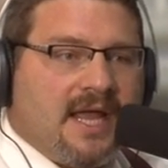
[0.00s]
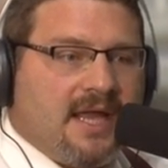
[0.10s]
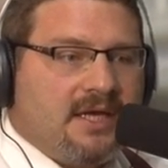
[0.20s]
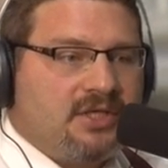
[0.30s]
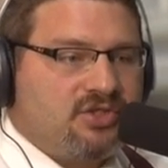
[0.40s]

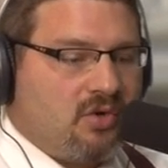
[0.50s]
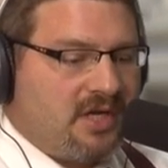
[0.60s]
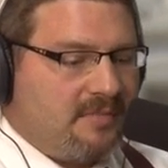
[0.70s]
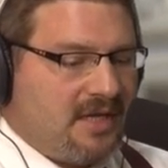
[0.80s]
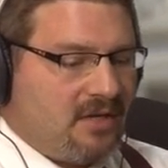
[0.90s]
And
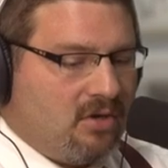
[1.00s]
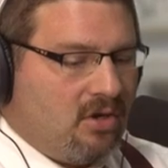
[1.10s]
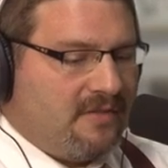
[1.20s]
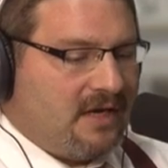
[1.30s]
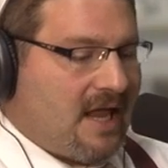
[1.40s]
joining me
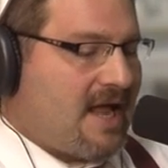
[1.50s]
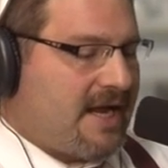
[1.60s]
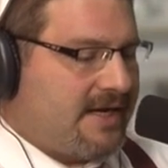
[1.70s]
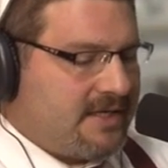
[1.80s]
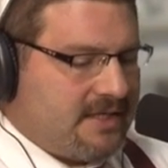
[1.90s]
on the
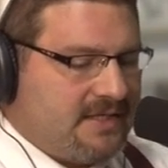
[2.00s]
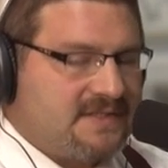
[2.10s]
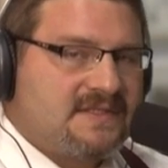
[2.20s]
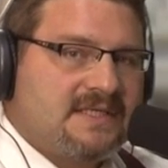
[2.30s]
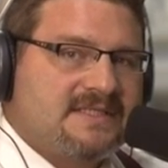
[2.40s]
line
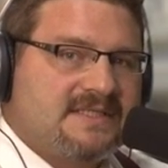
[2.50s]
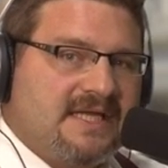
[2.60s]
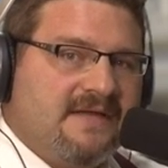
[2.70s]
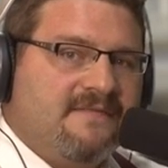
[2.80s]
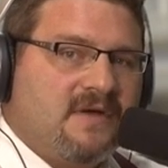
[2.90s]
is
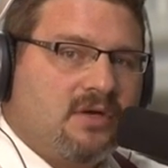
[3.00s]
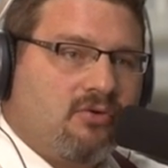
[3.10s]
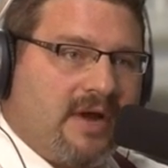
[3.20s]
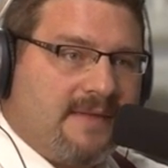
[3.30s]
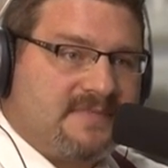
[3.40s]
Steve
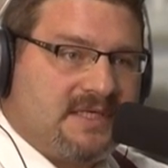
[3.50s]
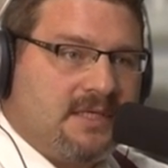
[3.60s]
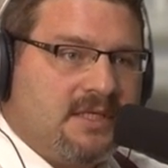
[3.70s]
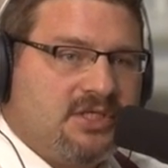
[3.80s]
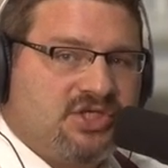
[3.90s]

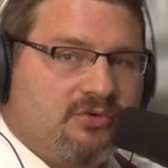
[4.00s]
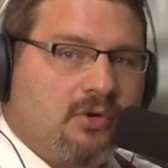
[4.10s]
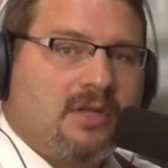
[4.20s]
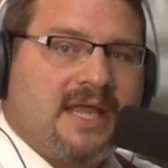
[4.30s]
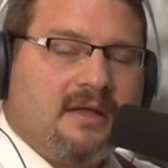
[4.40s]
Crampton,
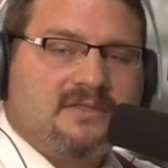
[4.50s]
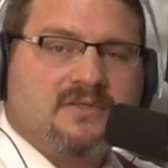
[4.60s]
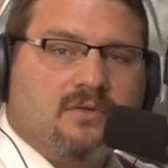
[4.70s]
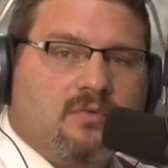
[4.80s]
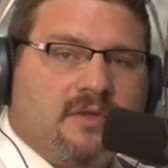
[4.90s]
General
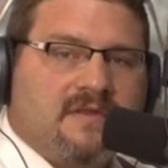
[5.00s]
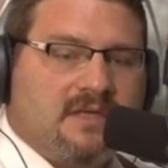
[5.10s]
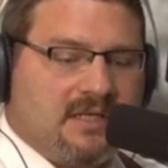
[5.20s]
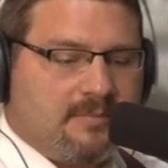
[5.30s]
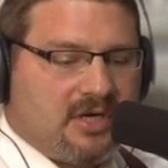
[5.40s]
Counsel
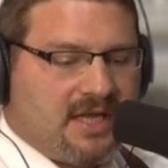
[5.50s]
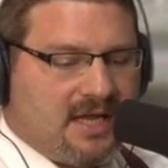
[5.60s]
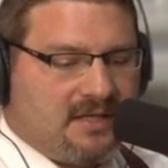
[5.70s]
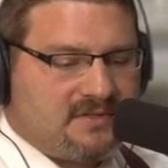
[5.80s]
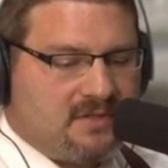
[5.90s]
with Liberty
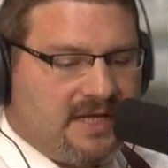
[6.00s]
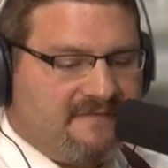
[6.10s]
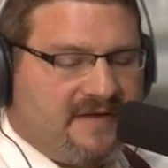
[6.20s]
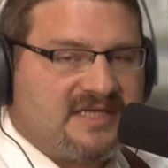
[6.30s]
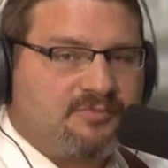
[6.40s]
Counsel
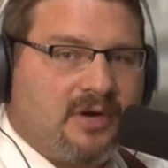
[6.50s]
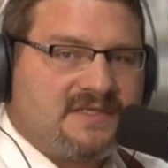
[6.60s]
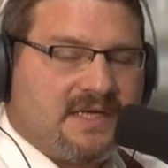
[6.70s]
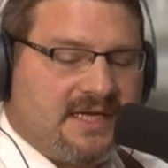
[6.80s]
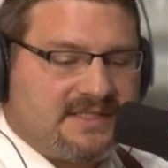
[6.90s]
and Vice
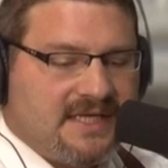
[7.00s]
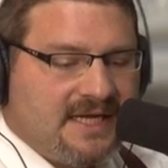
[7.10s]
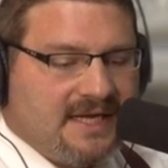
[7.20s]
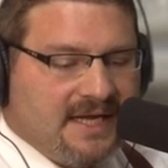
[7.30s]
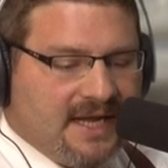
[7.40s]
President.
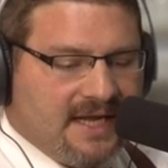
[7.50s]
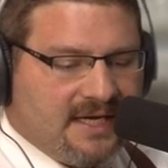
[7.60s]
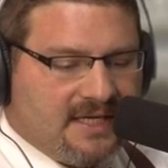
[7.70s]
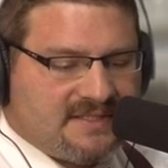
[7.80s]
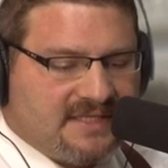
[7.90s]

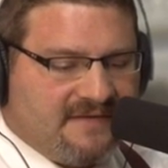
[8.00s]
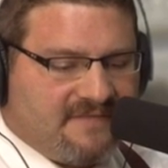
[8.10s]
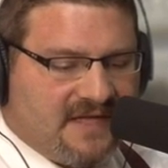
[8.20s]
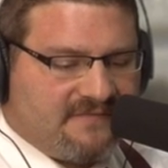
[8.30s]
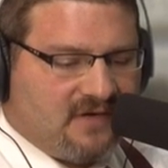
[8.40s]
And uh,
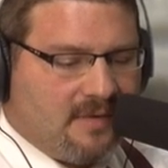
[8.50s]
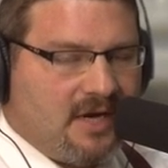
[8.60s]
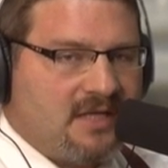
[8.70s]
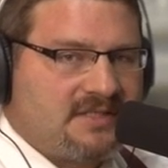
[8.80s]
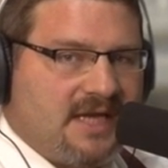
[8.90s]
Steve, thanks for
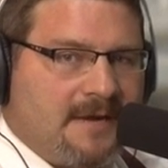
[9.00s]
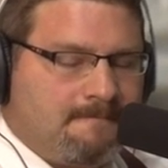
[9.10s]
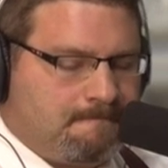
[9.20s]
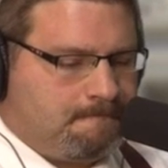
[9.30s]
coming on today.